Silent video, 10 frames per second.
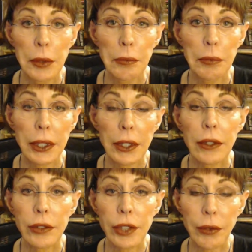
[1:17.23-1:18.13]
But
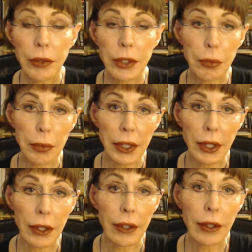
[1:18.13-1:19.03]
generally
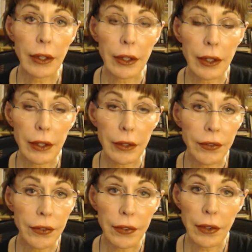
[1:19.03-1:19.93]
speaking, if